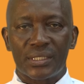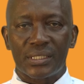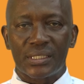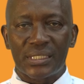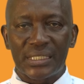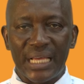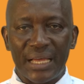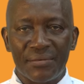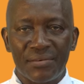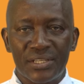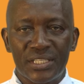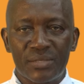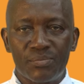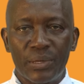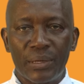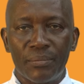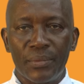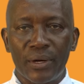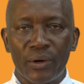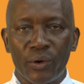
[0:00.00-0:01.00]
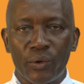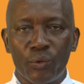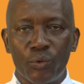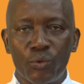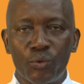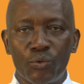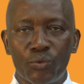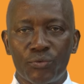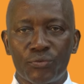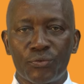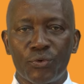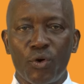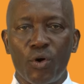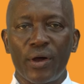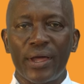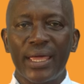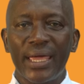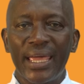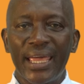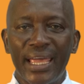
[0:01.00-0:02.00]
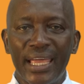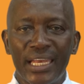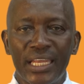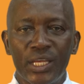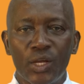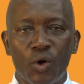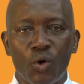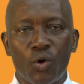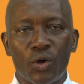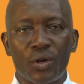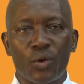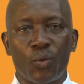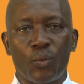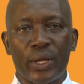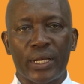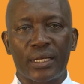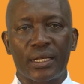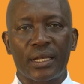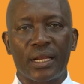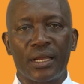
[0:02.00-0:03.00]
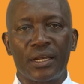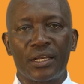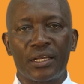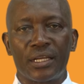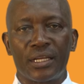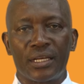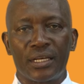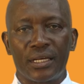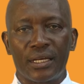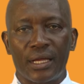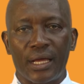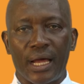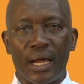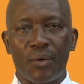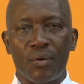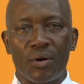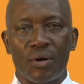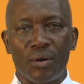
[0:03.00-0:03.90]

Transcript: Savannes Bay mangrove, or any other wetland in our